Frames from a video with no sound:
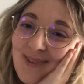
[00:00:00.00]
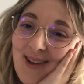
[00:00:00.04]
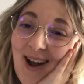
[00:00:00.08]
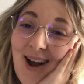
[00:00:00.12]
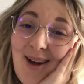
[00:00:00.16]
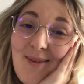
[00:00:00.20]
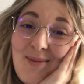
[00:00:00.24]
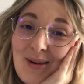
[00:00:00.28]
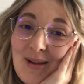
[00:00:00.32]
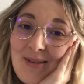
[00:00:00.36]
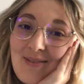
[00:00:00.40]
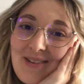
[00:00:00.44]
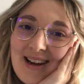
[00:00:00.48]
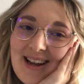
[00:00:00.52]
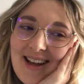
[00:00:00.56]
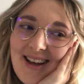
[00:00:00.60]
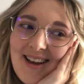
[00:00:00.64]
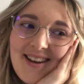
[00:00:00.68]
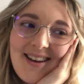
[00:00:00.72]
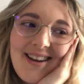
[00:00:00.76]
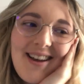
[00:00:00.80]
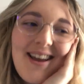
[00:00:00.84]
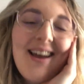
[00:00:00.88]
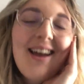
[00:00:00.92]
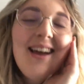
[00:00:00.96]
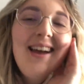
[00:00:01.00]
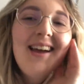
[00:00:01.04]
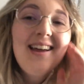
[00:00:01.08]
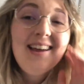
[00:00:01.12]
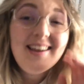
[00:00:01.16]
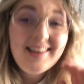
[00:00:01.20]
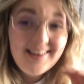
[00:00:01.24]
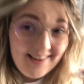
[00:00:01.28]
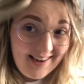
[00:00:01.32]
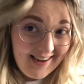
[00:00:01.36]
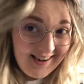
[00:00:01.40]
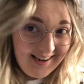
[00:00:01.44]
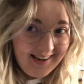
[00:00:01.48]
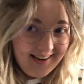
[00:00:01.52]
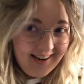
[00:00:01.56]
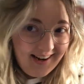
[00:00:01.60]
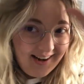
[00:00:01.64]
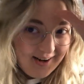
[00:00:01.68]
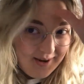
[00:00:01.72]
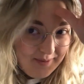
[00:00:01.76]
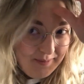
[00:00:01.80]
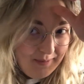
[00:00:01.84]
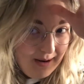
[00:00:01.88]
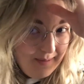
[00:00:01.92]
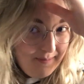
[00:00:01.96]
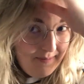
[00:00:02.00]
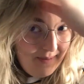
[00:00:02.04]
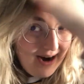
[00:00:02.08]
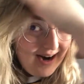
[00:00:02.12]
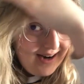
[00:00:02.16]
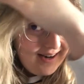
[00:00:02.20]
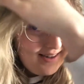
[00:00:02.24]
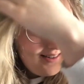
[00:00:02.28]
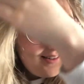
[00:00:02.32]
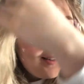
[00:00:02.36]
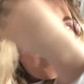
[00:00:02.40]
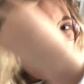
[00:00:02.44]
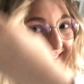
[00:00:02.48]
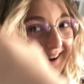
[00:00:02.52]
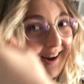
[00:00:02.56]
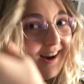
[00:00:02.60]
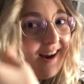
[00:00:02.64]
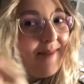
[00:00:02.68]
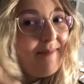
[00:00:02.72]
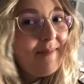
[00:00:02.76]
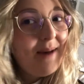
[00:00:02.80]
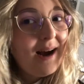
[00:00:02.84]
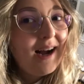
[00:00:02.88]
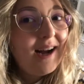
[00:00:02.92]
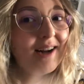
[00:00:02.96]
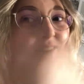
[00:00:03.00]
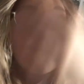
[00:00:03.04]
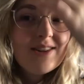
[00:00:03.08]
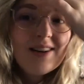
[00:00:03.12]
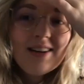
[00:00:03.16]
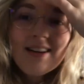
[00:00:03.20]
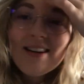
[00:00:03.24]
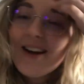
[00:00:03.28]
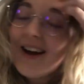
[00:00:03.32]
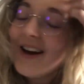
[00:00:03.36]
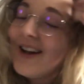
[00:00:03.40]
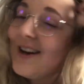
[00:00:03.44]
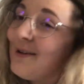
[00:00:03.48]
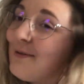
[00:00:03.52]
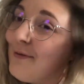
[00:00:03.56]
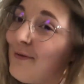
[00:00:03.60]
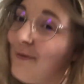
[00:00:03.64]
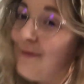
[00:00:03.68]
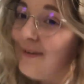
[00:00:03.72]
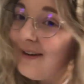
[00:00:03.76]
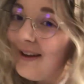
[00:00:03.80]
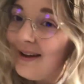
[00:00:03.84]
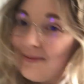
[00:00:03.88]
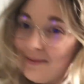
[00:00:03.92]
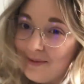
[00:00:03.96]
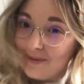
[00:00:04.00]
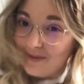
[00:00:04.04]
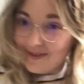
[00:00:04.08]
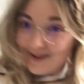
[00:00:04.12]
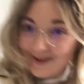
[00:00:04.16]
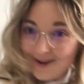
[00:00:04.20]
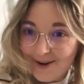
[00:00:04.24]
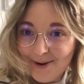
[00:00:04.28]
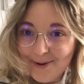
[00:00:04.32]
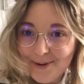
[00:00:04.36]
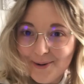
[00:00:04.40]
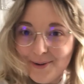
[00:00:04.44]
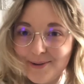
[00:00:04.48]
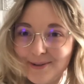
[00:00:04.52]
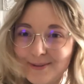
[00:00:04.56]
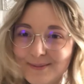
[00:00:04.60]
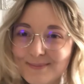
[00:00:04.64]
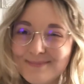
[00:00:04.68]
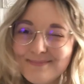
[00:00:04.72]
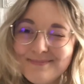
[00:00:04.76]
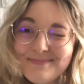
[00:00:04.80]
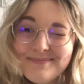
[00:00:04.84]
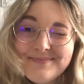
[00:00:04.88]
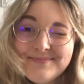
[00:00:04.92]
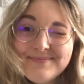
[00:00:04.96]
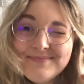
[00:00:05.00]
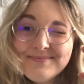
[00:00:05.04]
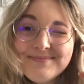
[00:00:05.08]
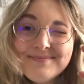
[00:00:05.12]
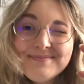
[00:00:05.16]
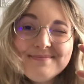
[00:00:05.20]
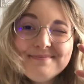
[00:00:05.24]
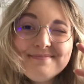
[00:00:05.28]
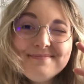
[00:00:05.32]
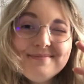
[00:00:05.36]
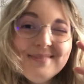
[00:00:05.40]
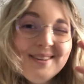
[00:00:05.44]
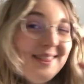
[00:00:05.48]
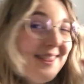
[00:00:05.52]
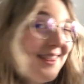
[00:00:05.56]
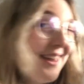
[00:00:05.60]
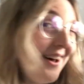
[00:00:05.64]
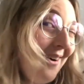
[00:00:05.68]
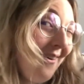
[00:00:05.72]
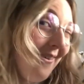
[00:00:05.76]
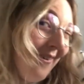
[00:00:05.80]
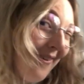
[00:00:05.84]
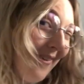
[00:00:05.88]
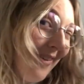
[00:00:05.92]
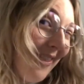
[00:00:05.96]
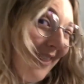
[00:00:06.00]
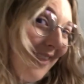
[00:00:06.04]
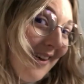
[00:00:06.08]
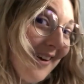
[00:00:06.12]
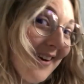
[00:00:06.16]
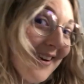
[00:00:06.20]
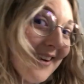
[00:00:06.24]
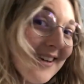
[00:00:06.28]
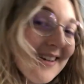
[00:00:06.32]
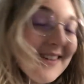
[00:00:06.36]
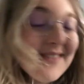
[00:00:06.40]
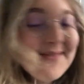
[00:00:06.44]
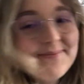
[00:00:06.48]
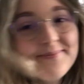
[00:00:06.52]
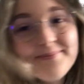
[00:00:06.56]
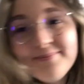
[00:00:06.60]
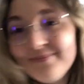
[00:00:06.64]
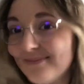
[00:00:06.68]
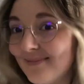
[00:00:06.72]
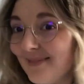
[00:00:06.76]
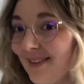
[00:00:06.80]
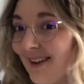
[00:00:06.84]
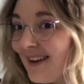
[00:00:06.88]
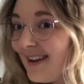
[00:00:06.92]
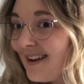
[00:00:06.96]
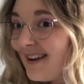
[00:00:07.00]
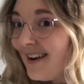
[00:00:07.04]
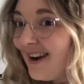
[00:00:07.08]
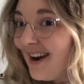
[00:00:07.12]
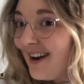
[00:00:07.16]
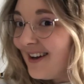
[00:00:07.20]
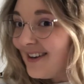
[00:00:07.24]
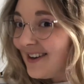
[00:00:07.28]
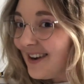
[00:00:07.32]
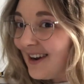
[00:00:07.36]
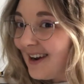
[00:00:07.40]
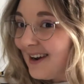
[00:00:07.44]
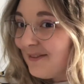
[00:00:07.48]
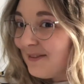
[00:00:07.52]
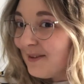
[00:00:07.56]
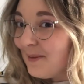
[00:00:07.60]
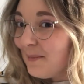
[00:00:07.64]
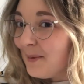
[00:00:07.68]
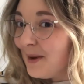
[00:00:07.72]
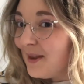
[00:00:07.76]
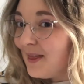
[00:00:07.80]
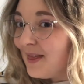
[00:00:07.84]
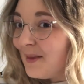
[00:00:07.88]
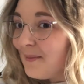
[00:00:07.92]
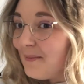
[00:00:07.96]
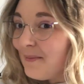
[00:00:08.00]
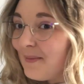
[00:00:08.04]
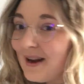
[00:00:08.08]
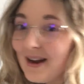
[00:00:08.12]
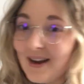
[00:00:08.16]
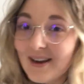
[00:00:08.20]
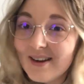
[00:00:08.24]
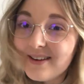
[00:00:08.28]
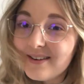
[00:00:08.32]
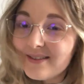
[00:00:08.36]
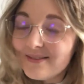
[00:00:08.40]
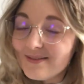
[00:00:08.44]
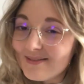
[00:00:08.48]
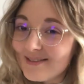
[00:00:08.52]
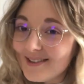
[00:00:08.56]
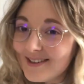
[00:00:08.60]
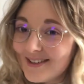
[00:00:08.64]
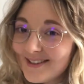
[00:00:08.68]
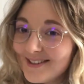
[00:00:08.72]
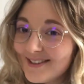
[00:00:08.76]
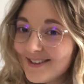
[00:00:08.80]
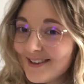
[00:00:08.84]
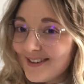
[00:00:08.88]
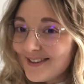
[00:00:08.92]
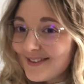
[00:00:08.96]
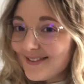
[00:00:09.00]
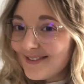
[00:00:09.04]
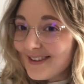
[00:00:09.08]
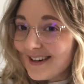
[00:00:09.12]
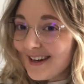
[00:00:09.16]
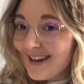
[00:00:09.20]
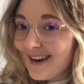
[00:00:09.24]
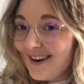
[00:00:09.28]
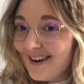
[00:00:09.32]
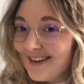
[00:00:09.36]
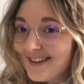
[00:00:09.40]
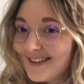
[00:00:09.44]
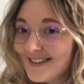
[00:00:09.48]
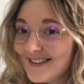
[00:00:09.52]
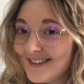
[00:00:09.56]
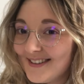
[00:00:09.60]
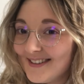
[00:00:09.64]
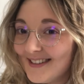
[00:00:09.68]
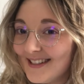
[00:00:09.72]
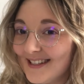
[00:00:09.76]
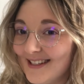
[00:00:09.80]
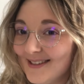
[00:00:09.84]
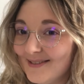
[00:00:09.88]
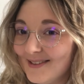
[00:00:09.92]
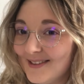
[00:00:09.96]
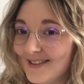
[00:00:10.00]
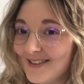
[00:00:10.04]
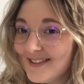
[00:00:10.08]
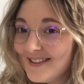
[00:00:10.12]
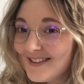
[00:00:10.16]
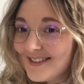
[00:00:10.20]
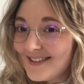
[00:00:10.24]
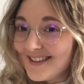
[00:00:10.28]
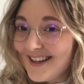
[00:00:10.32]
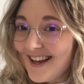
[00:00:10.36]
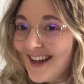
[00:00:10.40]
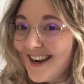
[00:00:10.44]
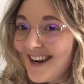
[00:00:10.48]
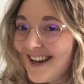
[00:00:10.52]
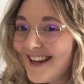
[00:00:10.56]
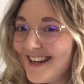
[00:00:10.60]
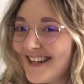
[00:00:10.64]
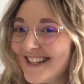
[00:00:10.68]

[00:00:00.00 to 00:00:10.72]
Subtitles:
I'm loving it. And like, my bangs this time actually kind of fit with the whole look. I don't have to pin them back, so it's really hard to see with the sun.